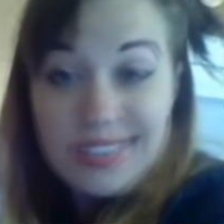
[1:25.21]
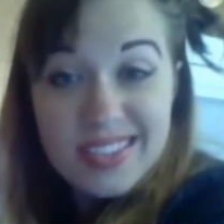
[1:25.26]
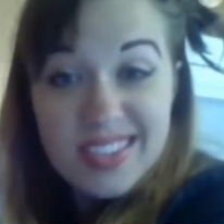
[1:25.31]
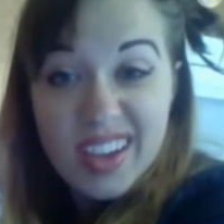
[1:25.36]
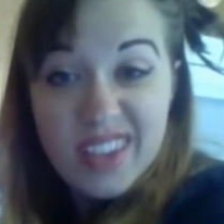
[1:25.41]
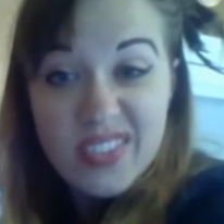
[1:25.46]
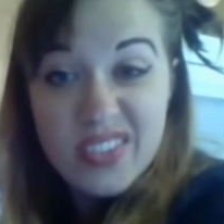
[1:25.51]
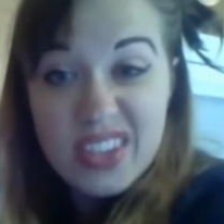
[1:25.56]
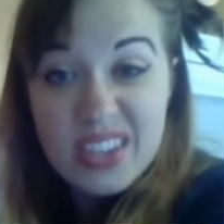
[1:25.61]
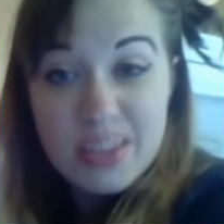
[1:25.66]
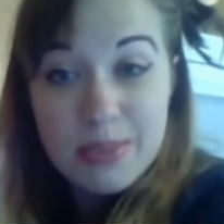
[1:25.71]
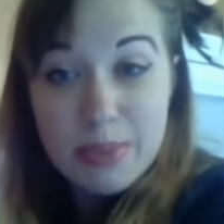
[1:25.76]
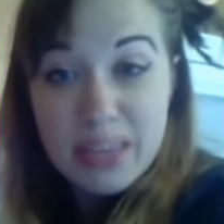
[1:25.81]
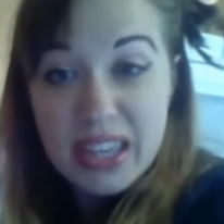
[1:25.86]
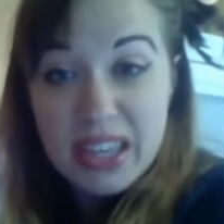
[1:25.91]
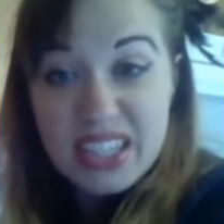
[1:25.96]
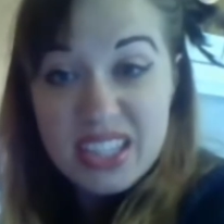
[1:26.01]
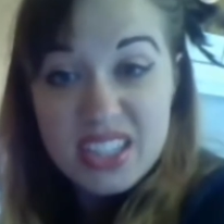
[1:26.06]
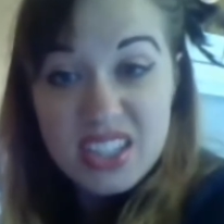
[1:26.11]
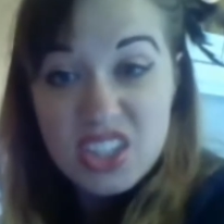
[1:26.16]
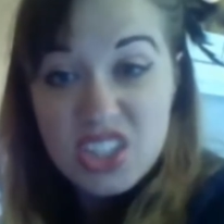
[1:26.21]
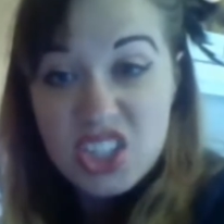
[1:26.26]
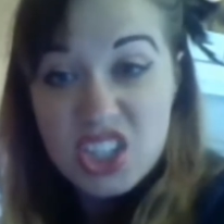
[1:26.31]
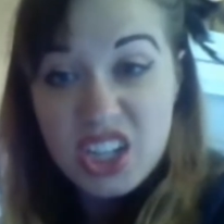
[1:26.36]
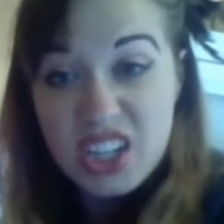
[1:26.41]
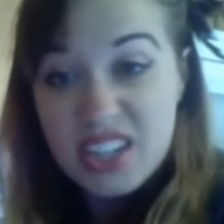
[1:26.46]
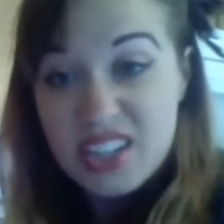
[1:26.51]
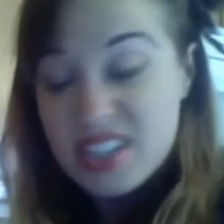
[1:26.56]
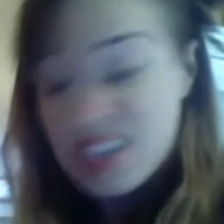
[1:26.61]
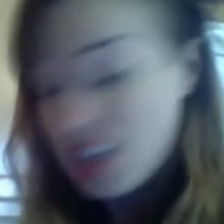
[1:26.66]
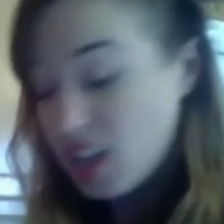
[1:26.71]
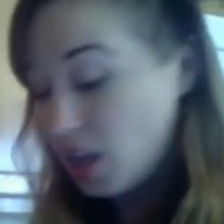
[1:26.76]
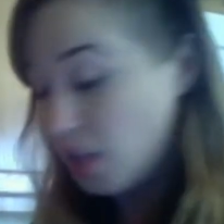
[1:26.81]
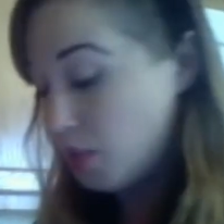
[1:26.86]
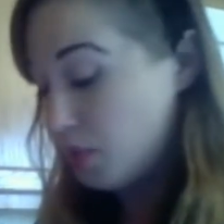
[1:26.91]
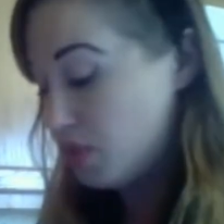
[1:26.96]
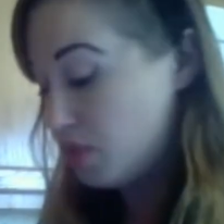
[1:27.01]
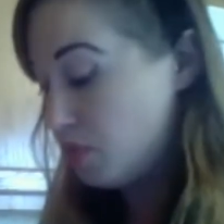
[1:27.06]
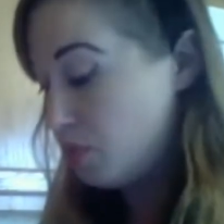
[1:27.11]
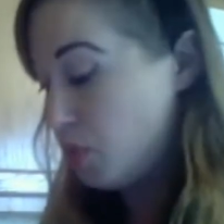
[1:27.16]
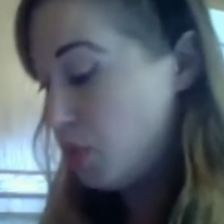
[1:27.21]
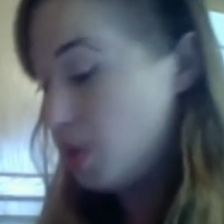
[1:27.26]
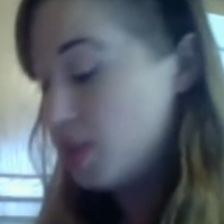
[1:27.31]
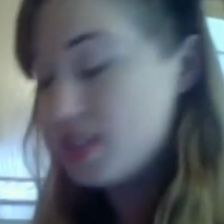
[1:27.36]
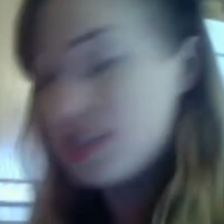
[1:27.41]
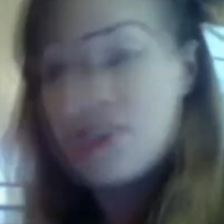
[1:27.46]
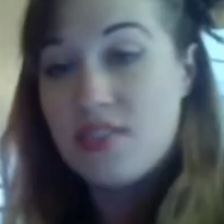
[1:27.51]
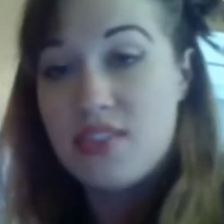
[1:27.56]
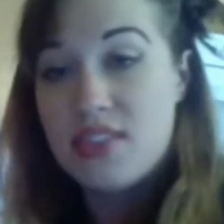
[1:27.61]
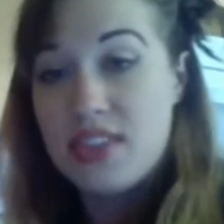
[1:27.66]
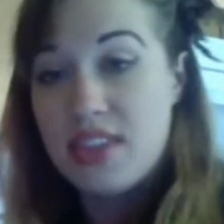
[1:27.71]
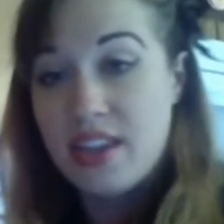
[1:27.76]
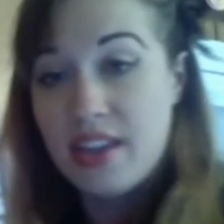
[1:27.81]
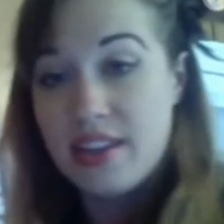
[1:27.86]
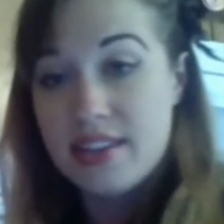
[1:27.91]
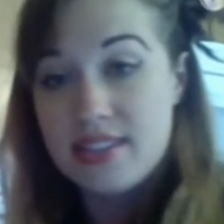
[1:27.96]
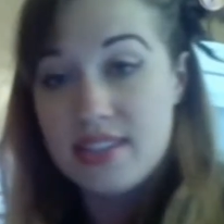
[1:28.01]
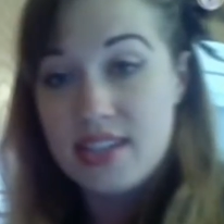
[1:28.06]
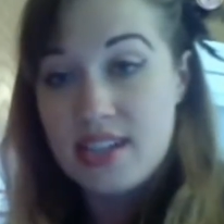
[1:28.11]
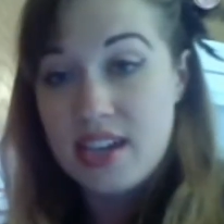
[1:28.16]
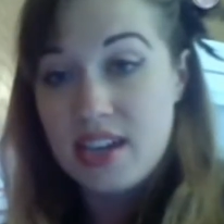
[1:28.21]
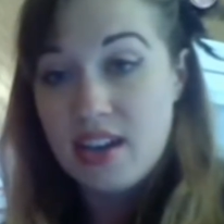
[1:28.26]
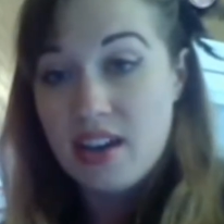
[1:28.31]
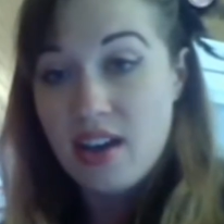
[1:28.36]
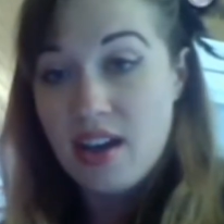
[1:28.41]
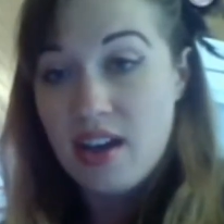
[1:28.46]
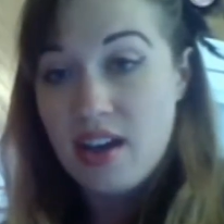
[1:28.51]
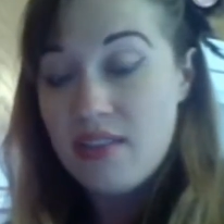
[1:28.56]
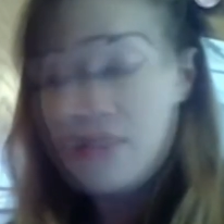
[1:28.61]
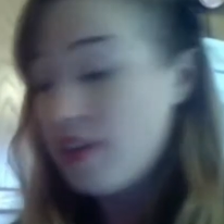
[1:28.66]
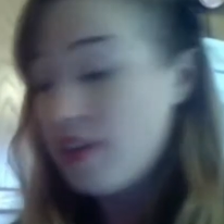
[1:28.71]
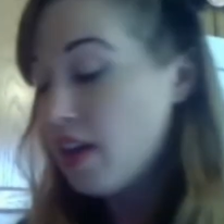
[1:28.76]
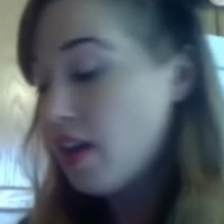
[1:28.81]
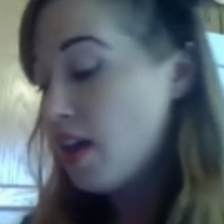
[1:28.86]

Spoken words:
so I feed the peelings to the chickens along with the roots and everything else I take off.